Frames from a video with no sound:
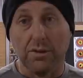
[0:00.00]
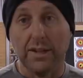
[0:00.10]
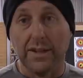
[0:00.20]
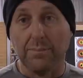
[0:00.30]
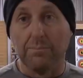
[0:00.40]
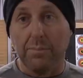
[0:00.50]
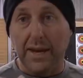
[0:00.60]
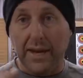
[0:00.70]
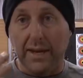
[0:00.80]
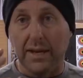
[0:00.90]
really
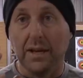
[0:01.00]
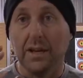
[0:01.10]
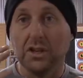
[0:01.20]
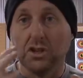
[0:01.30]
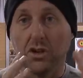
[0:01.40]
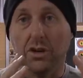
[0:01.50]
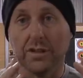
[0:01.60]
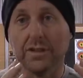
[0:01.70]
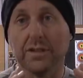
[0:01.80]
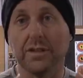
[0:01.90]
big
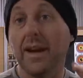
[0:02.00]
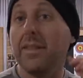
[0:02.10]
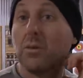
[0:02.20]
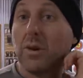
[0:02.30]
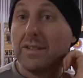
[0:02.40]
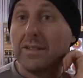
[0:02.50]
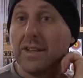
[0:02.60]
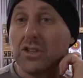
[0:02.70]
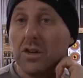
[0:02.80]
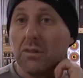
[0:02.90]
dots. And the reason
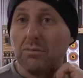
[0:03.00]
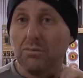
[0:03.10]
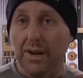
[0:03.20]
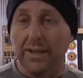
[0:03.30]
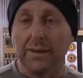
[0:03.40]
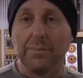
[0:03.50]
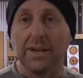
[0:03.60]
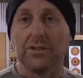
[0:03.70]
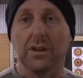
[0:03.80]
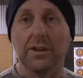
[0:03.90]
they shoot really
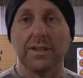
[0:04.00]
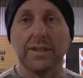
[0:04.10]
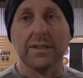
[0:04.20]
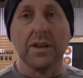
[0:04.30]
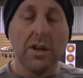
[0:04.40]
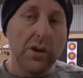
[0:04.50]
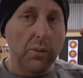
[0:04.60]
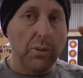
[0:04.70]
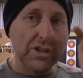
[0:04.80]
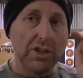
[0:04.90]
big dots is
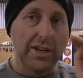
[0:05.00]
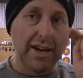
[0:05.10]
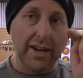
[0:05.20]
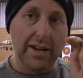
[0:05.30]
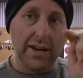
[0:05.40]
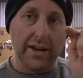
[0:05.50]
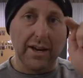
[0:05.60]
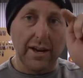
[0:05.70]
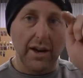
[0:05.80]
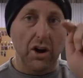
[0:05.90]
once you get
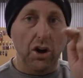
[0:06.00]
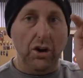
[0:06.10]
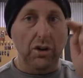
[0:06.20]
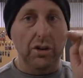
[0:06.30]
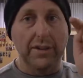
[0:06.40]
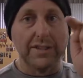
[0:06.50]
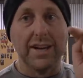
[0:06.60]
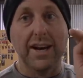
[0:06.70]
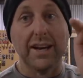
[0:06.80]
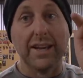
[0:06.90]
a hole on the
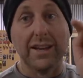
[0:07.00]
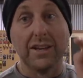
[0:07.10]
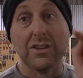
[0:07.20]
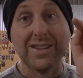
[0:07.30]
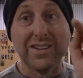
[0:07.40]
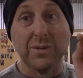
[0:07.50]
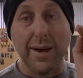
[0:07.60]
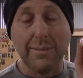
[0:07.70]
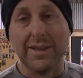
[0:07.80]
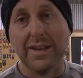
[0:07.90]
target, then you tend to
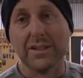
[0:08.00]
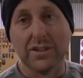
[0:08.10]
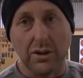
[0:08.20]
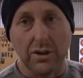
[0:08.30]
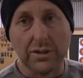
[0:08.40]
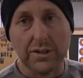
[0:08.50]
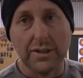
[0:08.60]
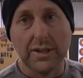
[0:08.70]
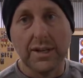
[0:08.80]
aim at that dot.